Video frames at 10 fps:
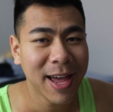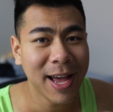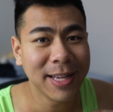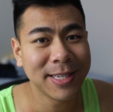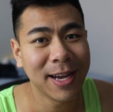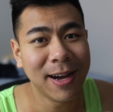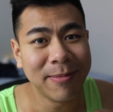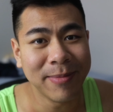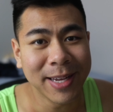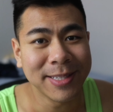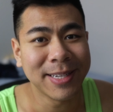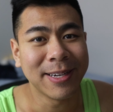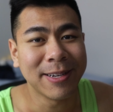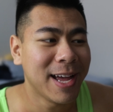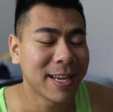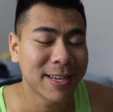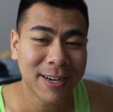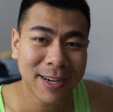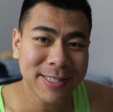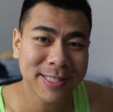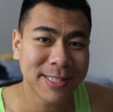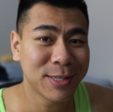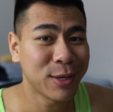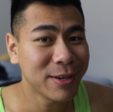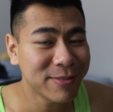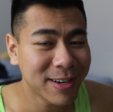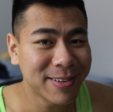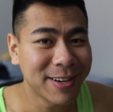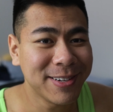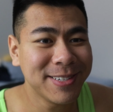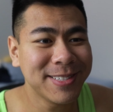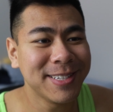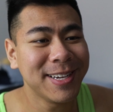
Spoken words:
It's amazing. It costs $35.